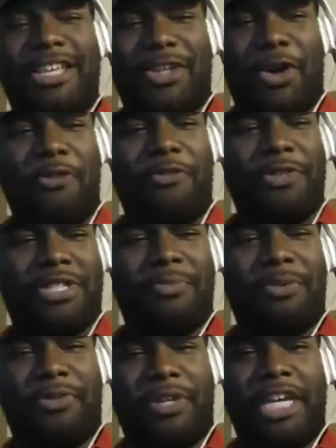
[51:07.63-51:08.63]

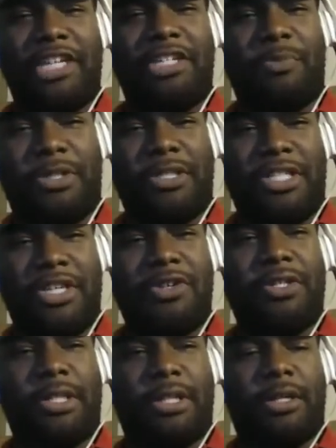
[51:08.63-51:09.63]
oversimplification, but
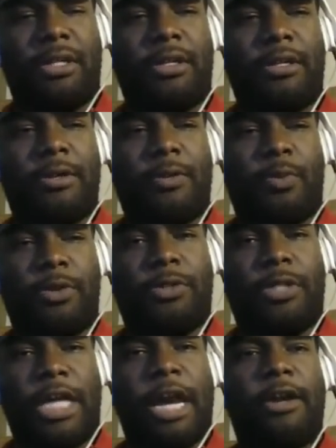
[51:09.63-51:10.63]
seriously, we're
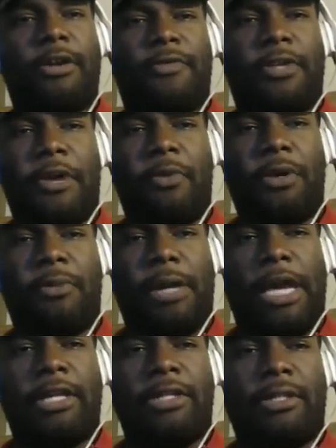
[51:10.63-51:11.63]
tired of day one
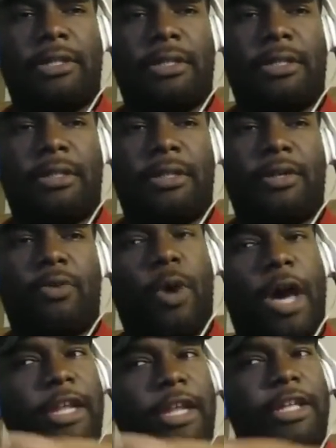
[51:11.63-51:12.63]
patches.
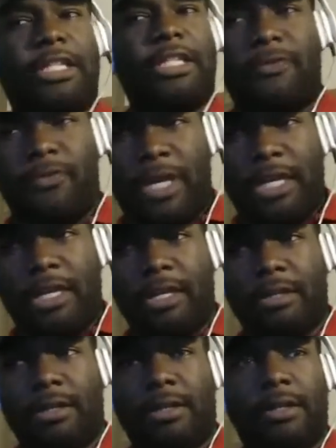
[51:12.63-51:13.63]
While it is convenient,
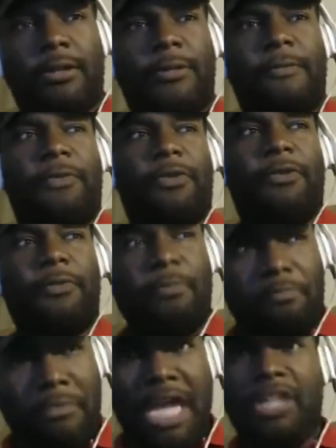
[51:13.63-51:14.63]

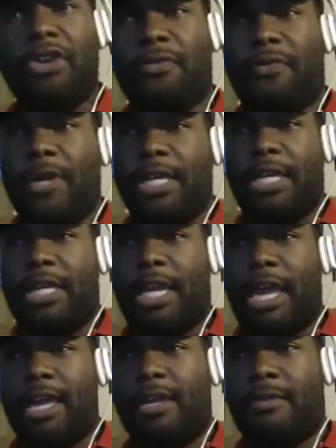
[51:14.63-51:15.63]
make your fucking
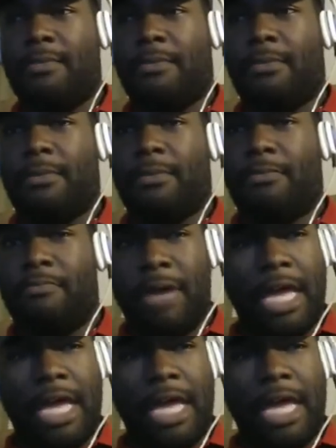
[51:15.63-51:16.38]
game. Make